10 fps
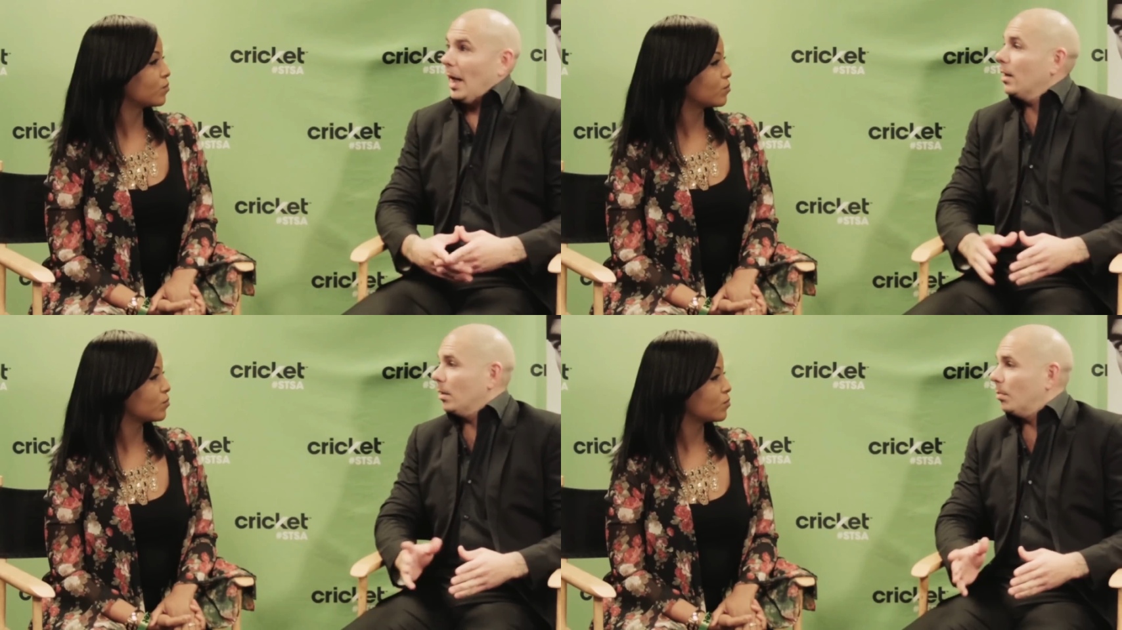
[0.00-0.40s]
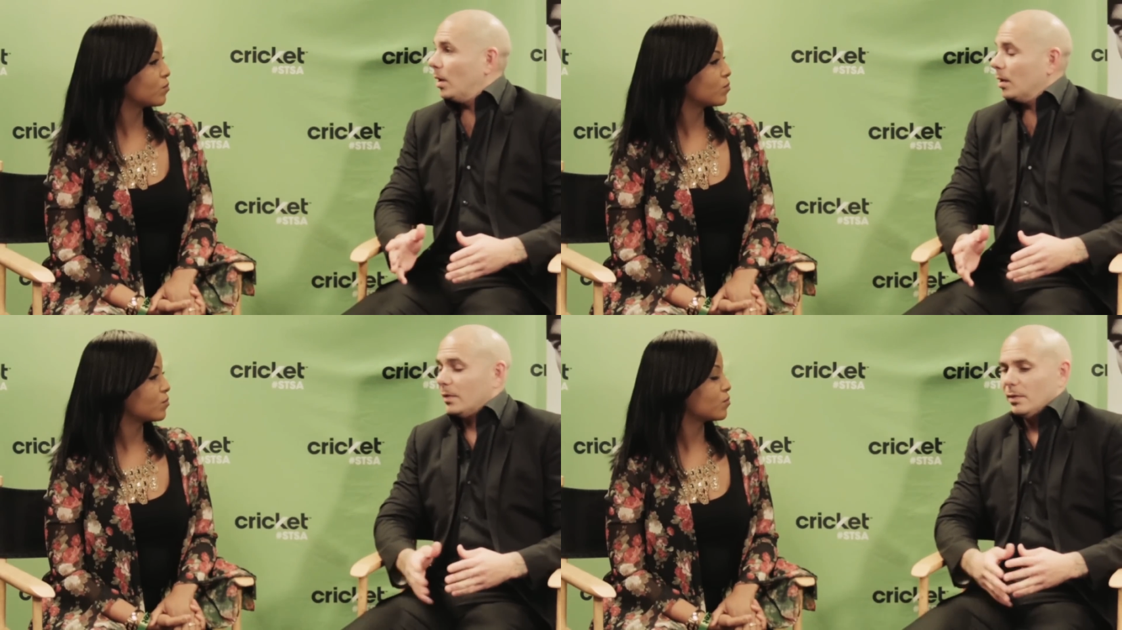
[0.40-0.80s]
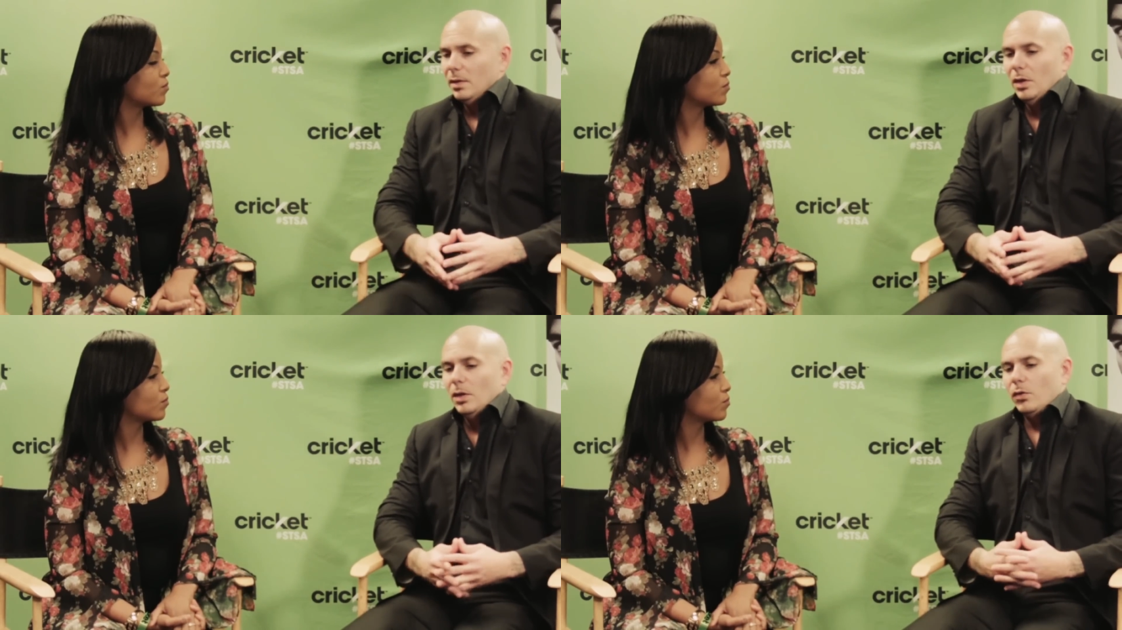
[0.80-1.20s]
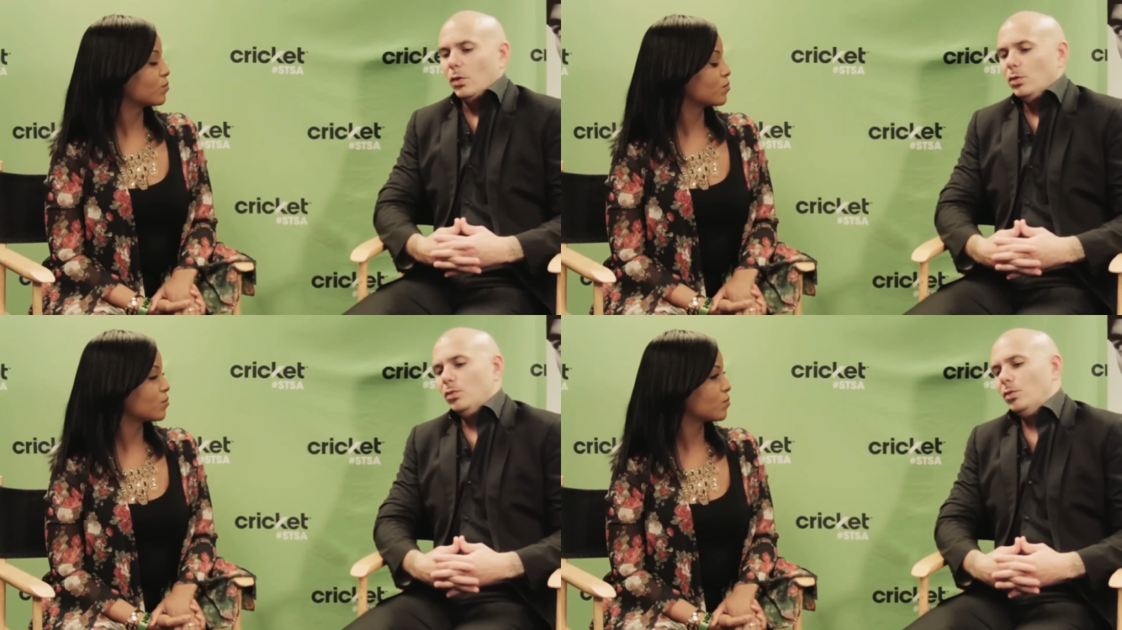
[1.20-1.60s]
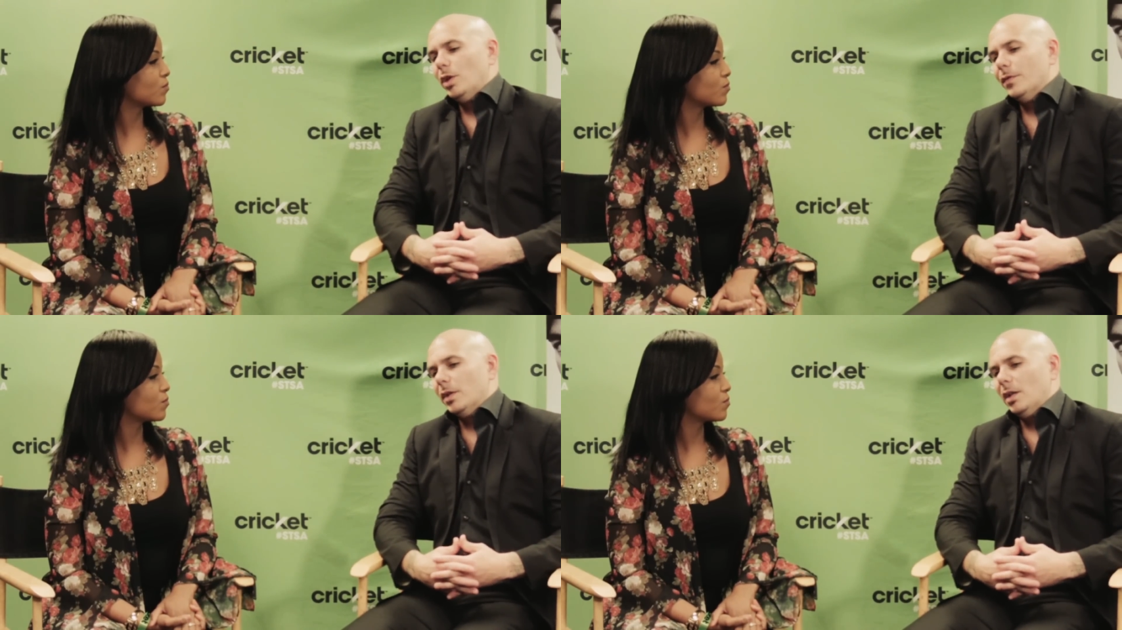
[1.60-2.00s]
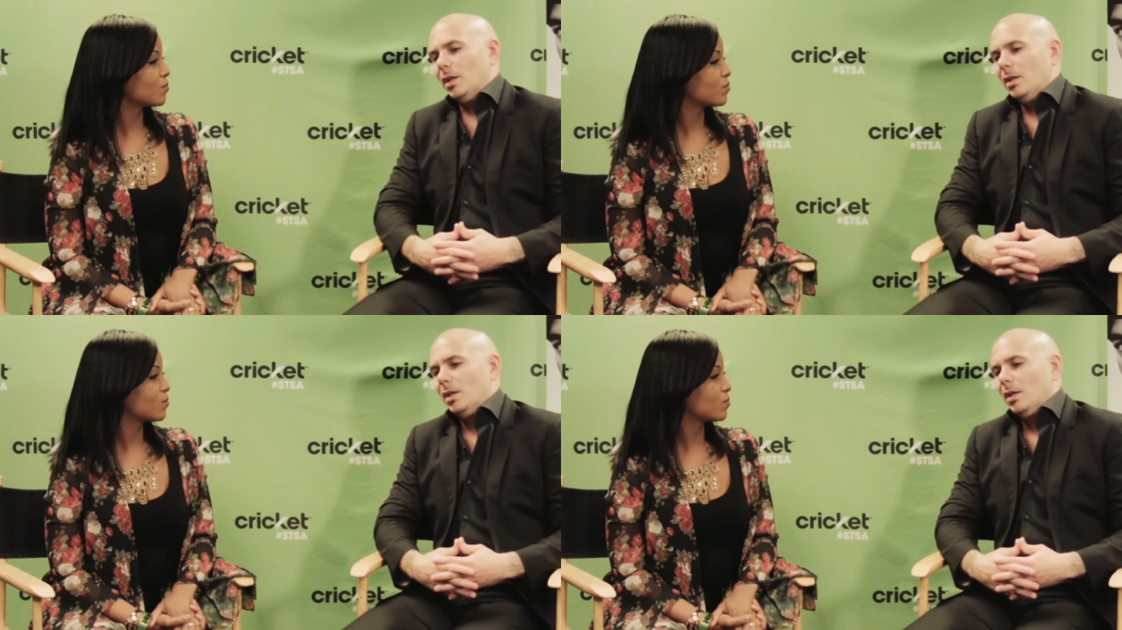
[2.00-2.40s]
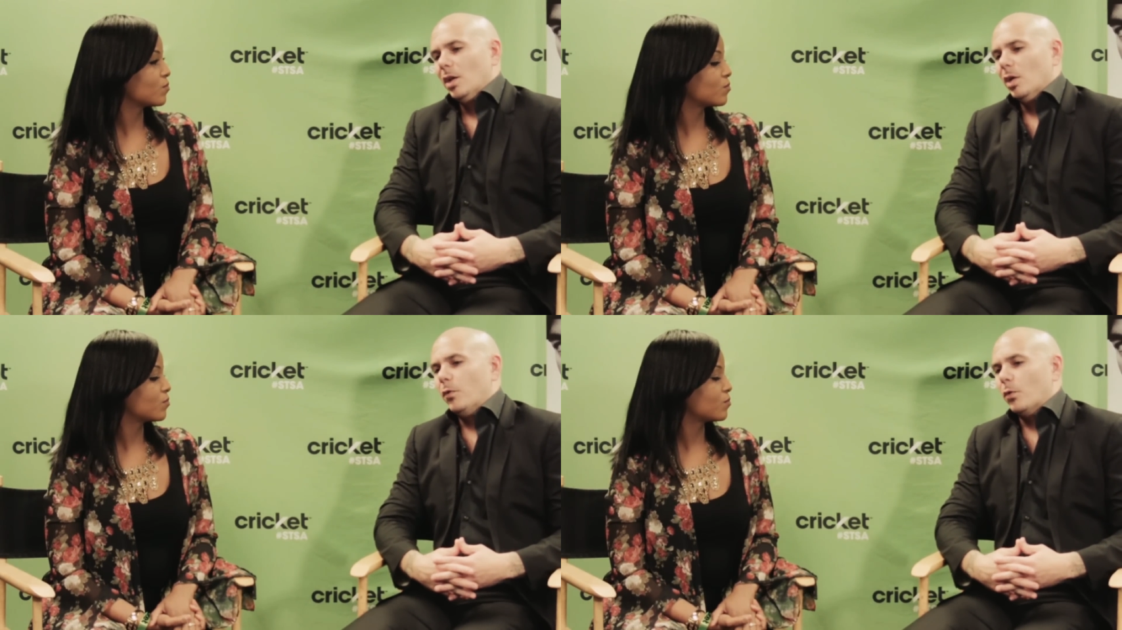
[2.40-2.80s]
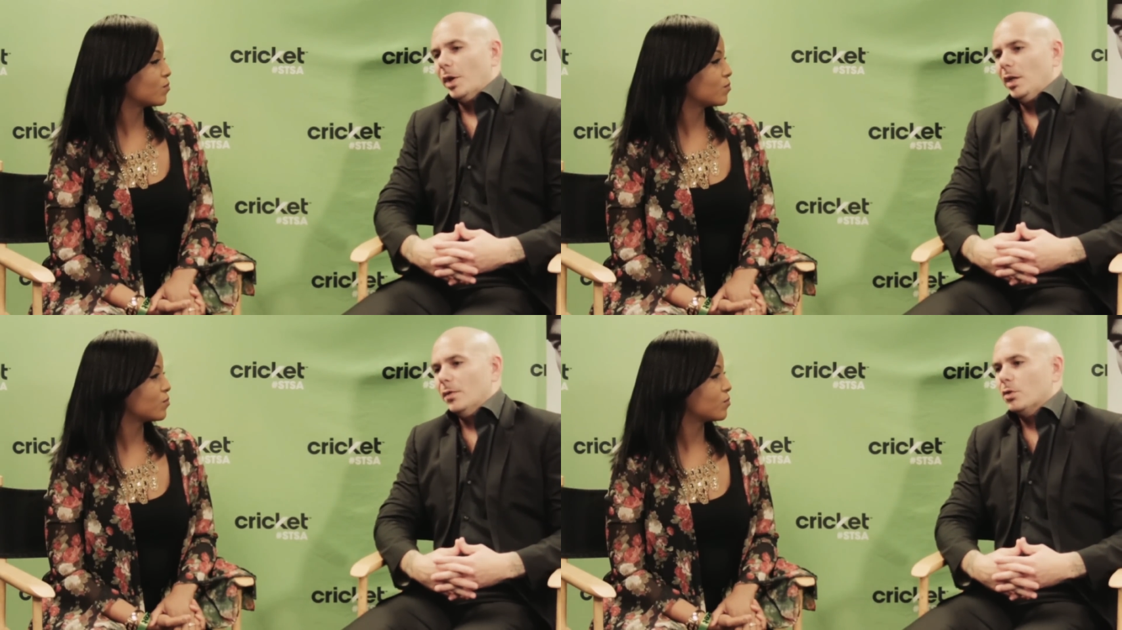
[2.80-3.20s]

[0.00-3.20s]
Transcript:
Speaker 1: out of the box. Mm -hmm. So you, you never get afraid of